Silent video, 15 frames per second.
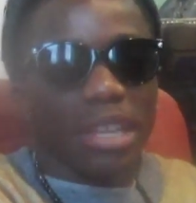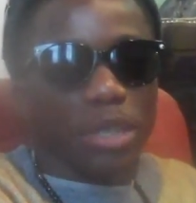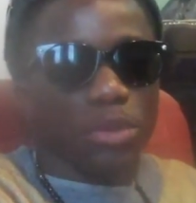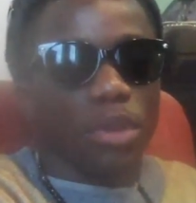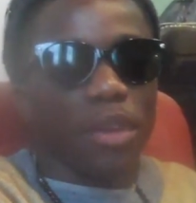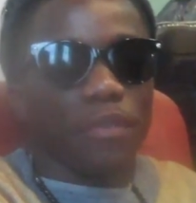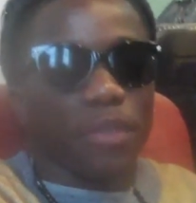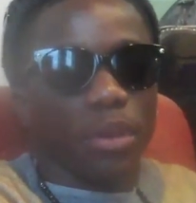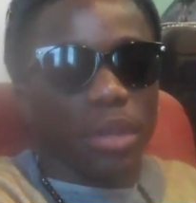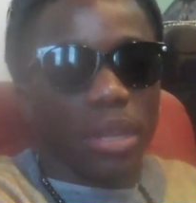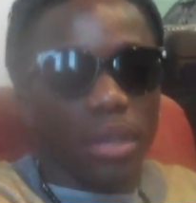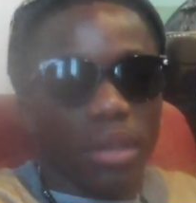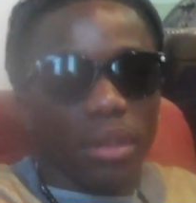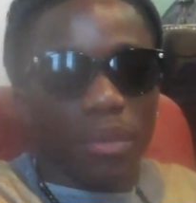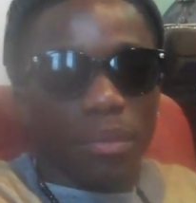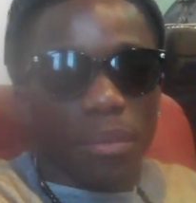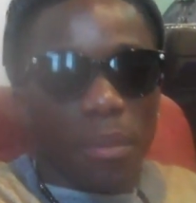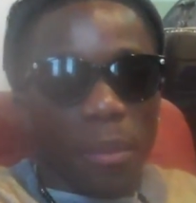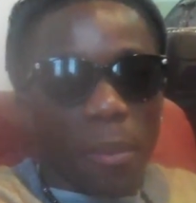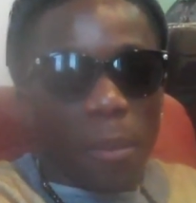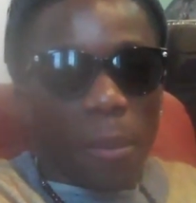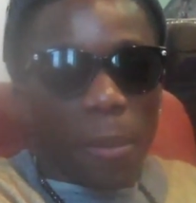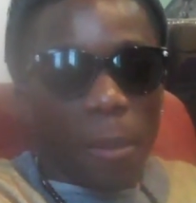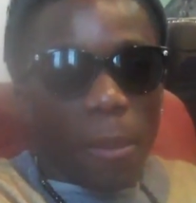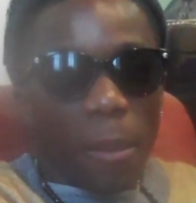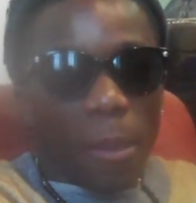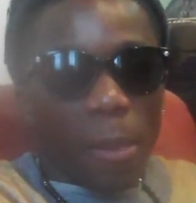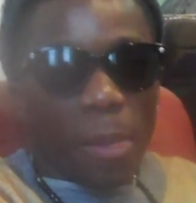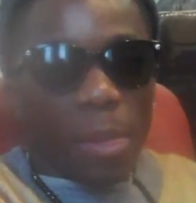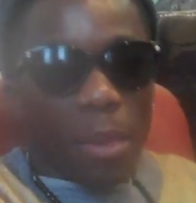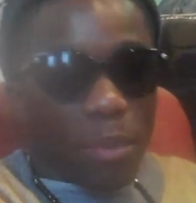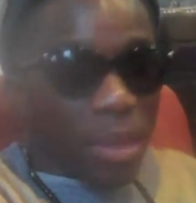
And Misha and Sophie are both awesome.